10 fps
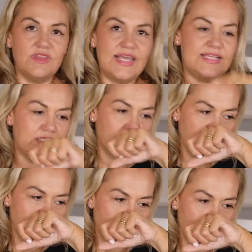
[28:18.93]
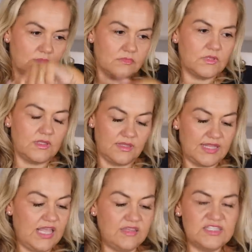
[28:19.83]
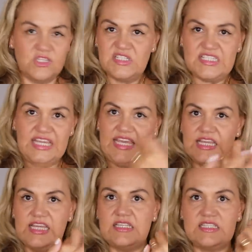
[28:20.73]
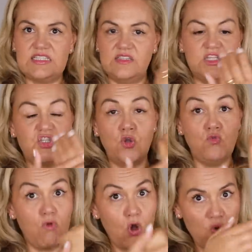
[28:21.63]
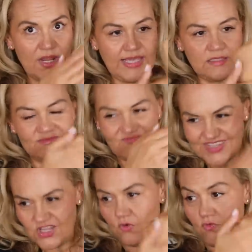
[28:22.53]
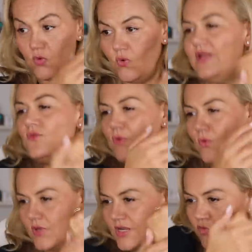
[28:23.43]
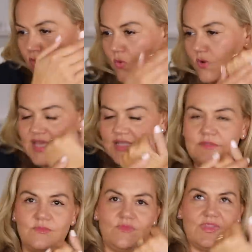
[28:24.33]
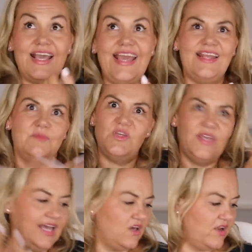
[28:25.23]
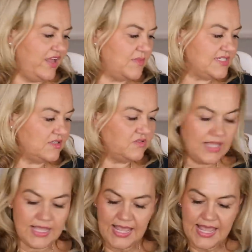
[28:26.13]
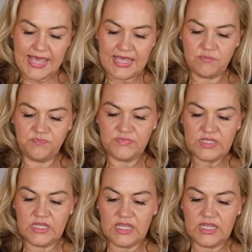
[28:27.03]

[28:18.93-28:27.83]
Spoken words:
There's no stickiness, there's no rolling. Look, rolling, rolling, rolling. Again, I'm doing it, I can't help myself.